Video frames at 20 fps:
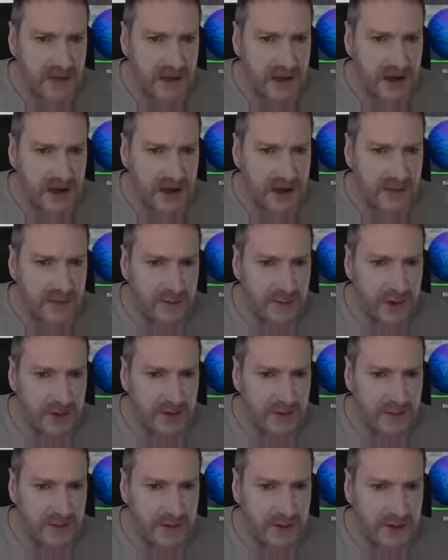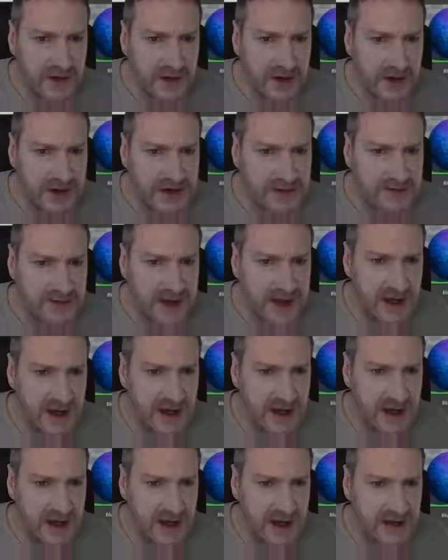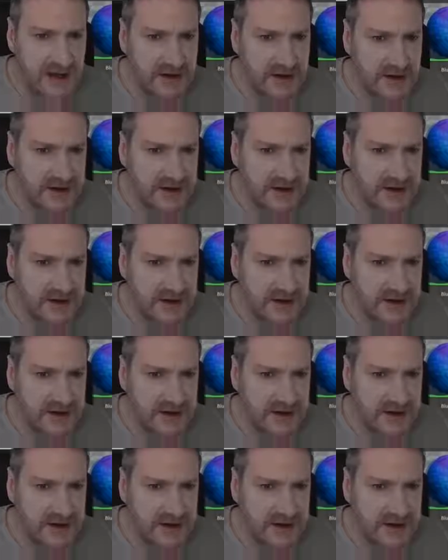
the bottom glass part here,